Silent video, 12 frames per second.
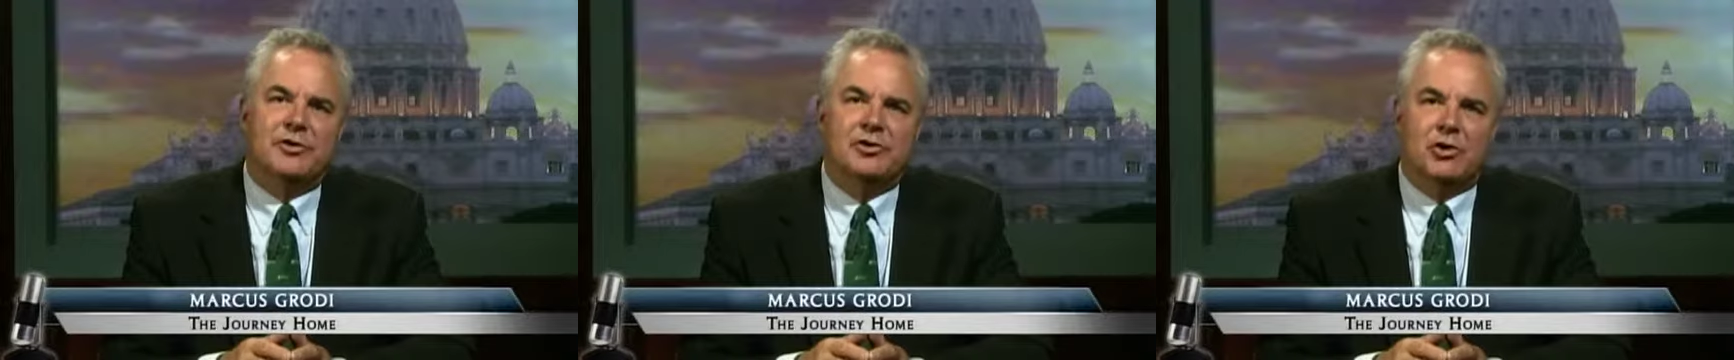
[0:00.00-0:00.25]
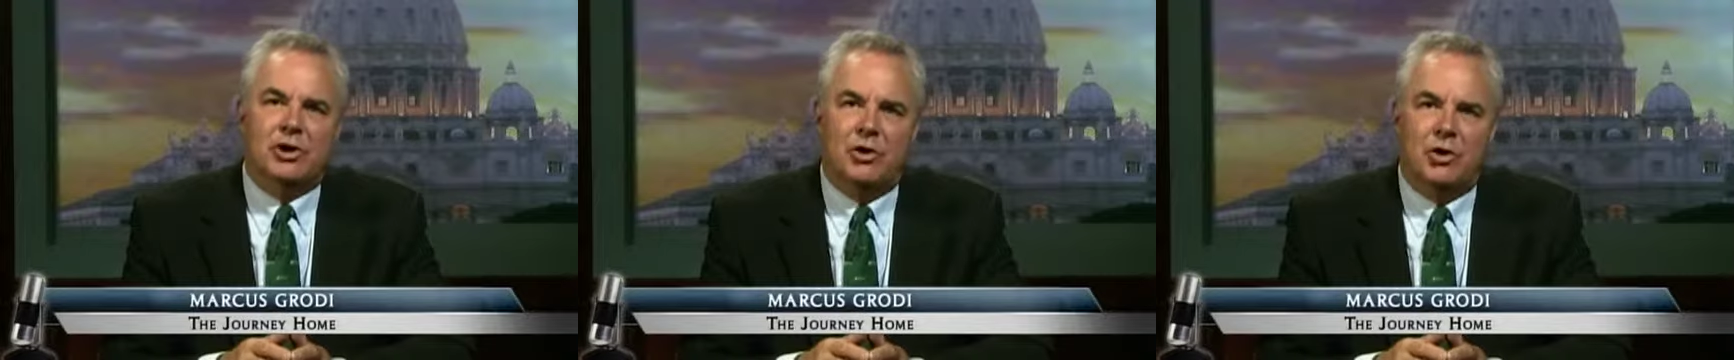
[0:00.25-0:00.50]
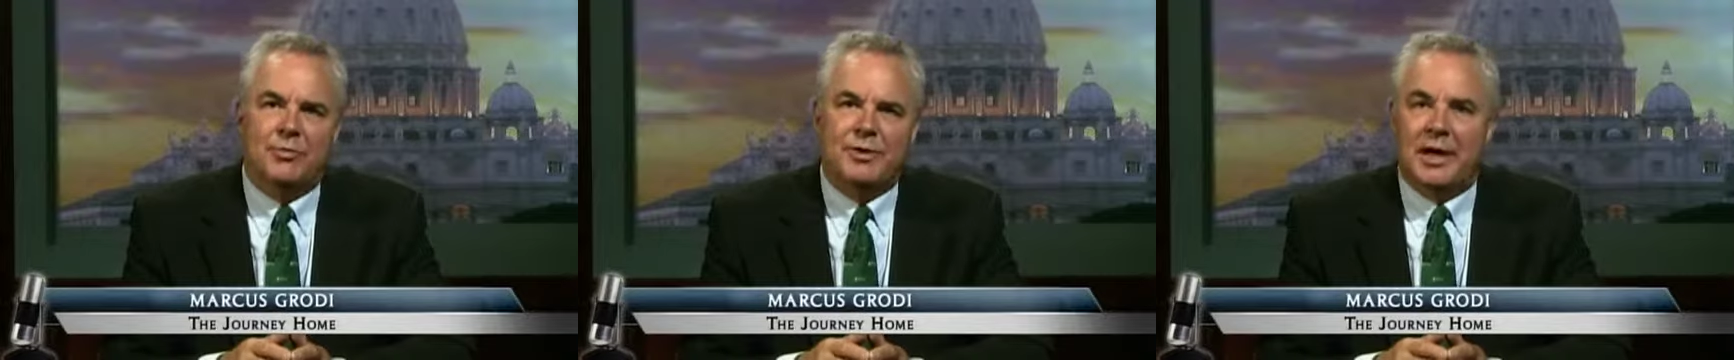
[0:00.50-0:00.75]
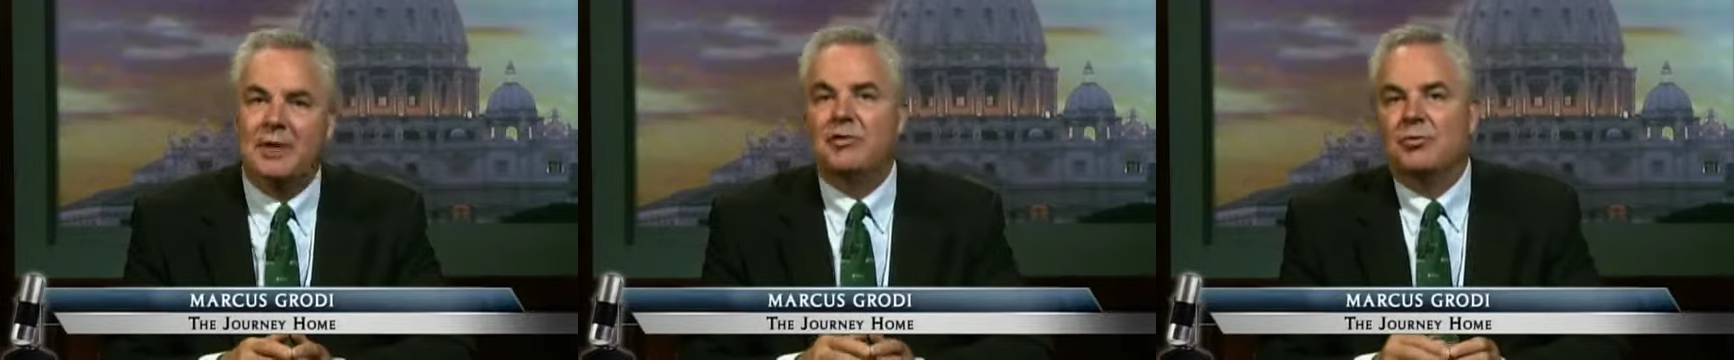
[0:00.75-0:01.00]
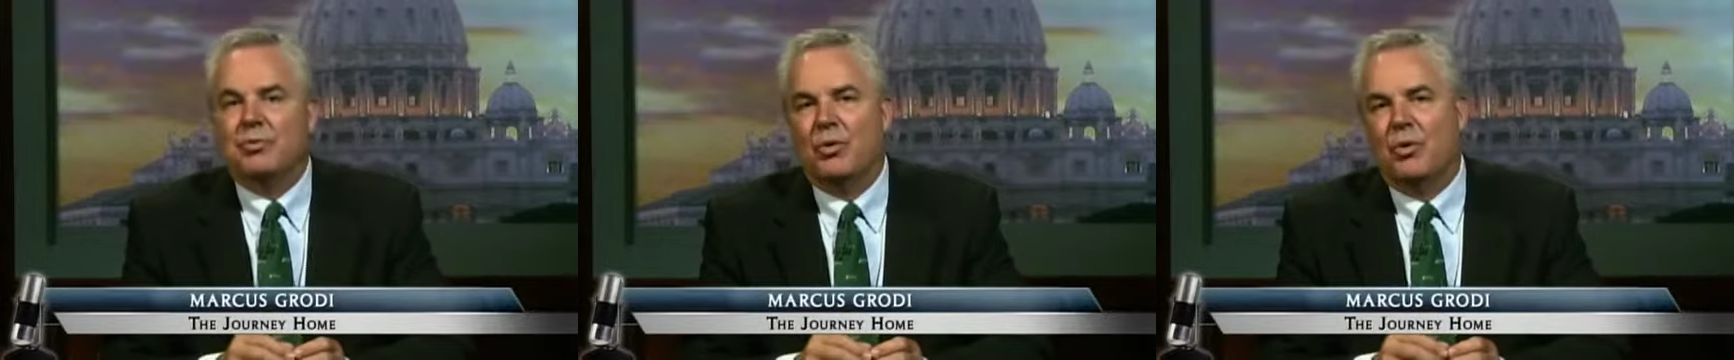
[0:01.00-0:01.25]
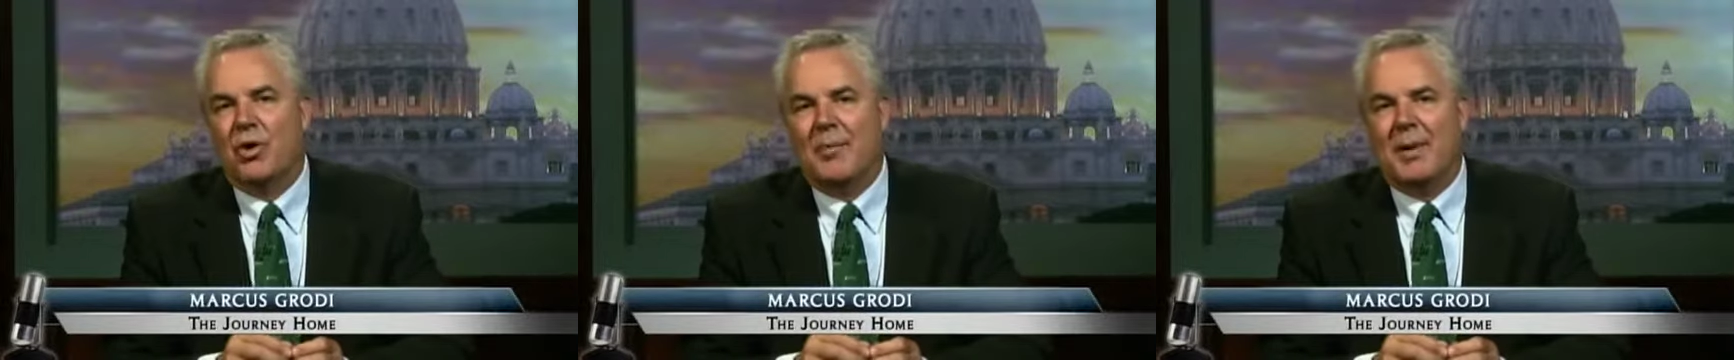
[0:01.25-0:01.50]
the Journey Home television
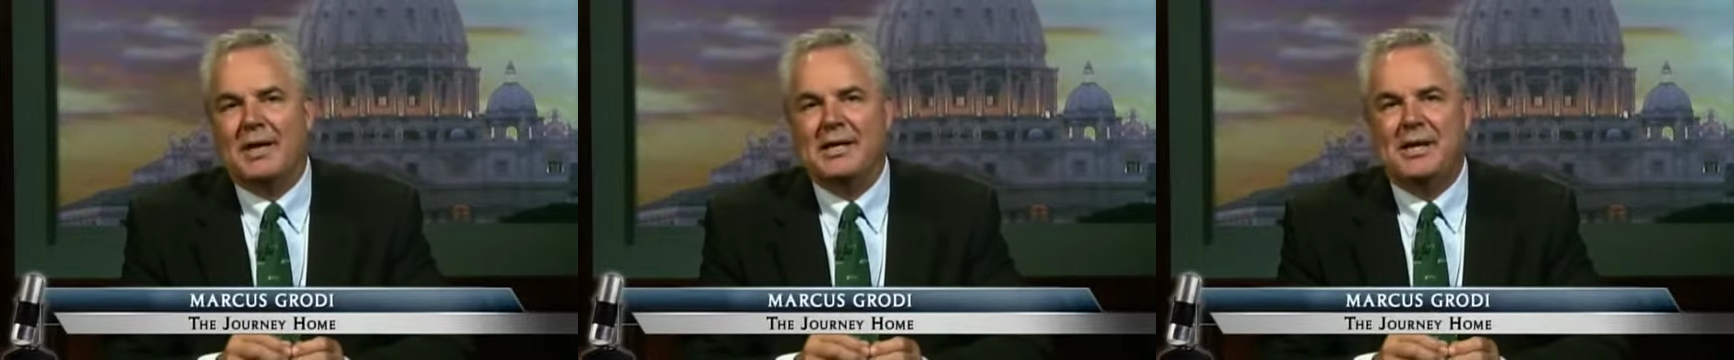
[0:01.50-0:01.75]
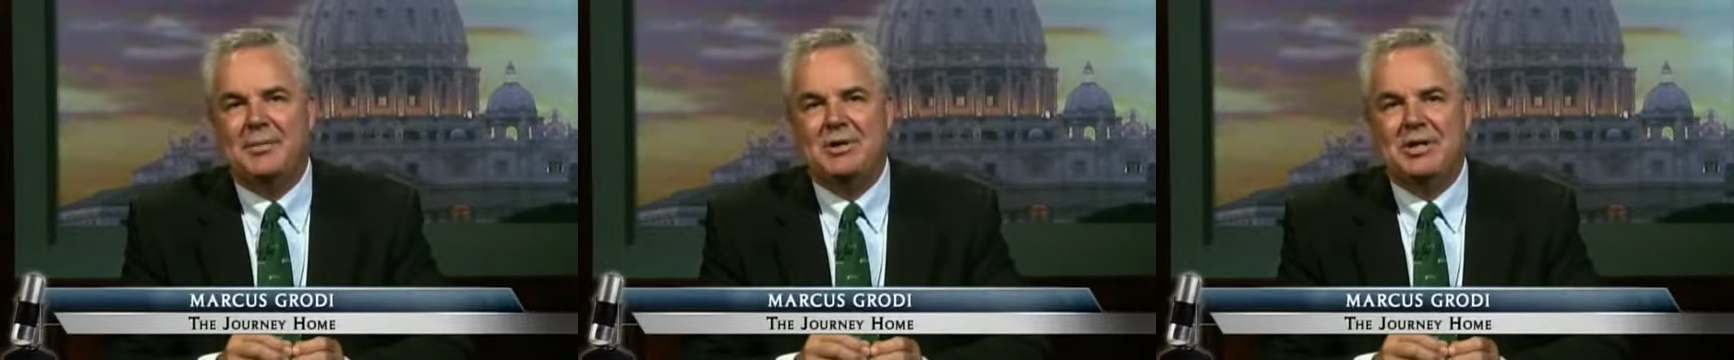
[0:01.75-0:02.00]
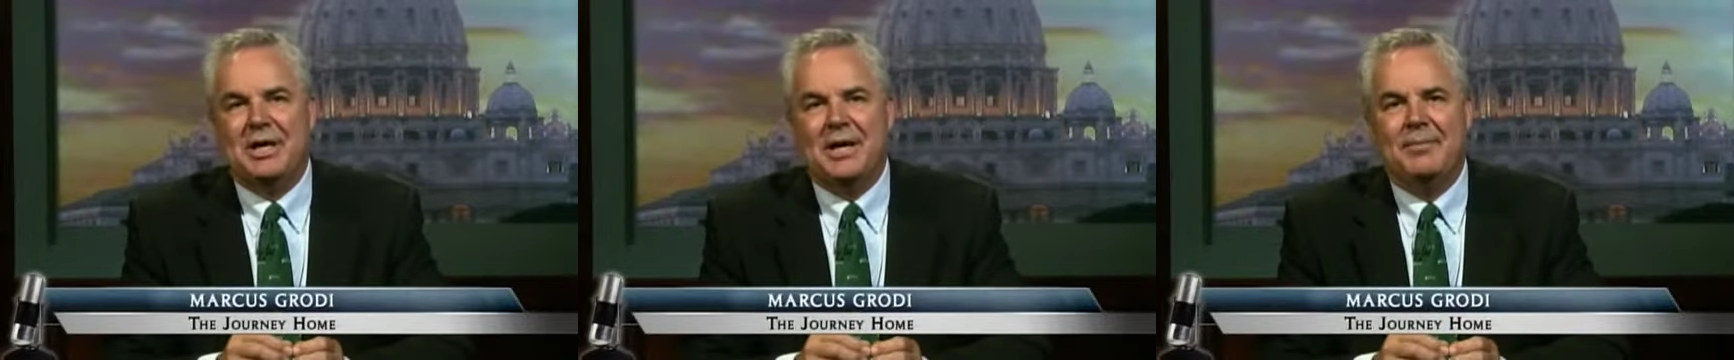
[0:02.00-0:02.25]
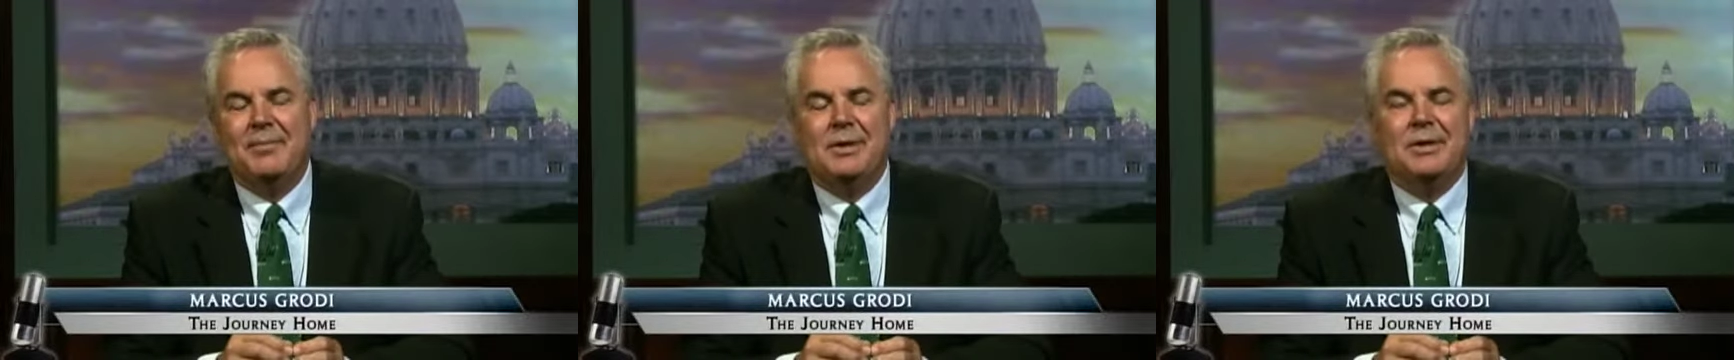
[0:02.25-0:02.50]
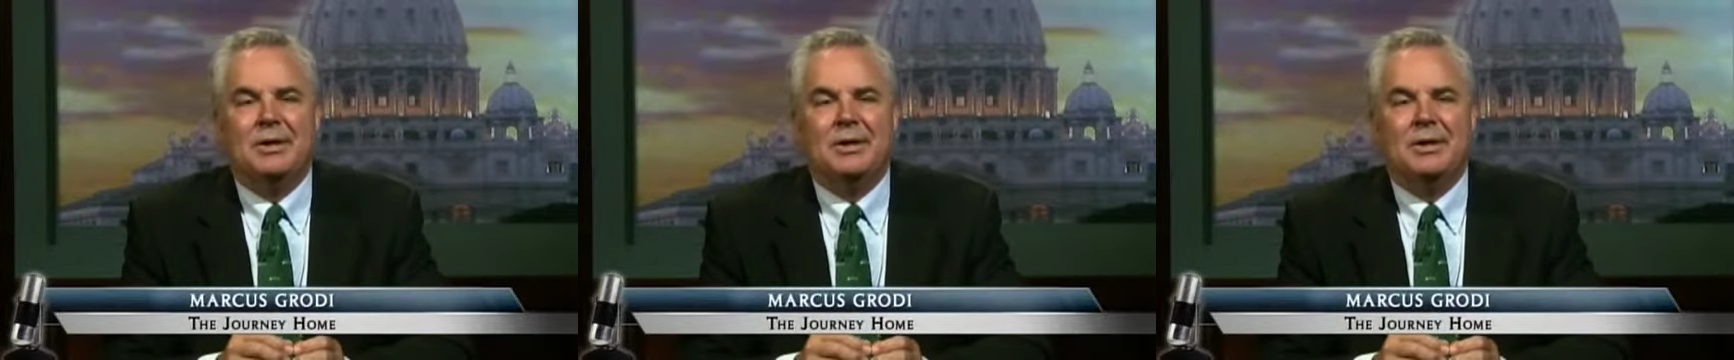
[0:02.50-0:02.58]
program on EWTN.